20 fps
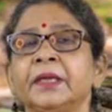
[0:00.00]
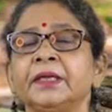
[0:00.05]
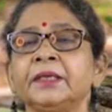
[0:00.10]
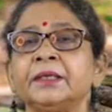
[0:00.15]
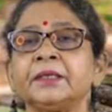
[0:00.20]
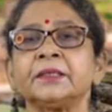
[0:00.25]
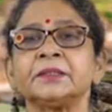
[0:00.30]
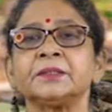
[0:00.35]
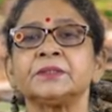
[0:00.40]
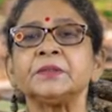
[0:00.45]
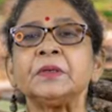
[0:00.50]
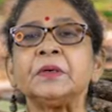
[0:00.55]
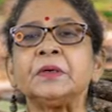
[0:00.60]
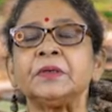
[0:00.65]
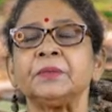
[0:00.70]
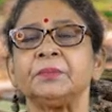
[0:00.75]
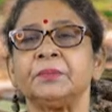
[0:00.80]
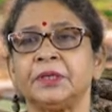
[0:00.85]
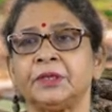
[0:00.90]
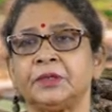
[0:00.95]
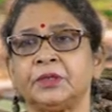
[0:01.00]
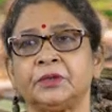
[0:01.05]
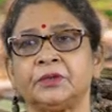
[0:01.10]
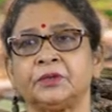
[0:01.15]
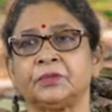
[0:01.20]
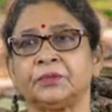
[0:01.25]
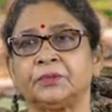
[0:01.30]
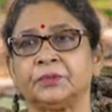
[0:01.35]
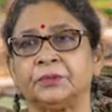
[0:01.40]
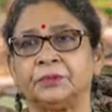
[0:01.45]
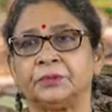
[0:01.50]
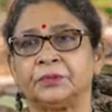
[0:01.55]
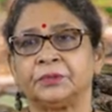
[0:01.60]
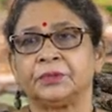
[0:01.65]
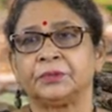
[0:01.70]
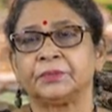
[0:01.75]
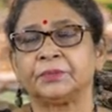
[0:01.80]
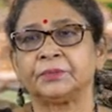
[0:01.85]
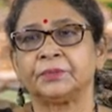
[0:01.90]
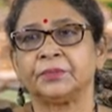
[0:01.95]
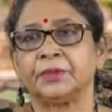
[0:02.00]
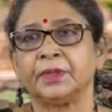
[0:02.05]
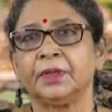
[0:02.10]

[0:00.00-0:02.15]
it does not make it food.